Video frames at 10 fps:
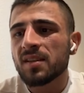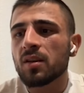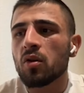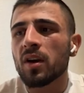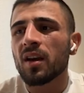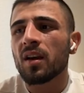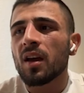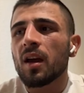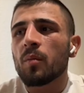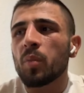say, okay,
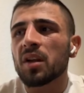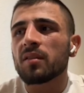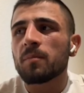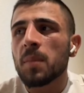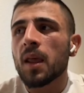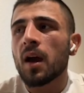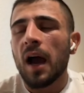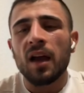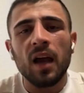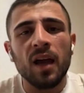but
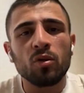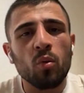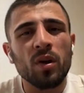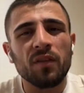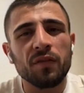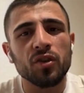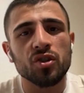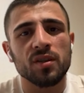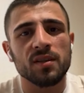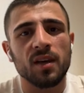I don't want to
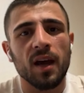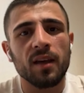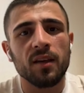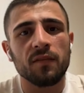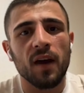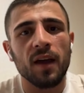finish this guy. If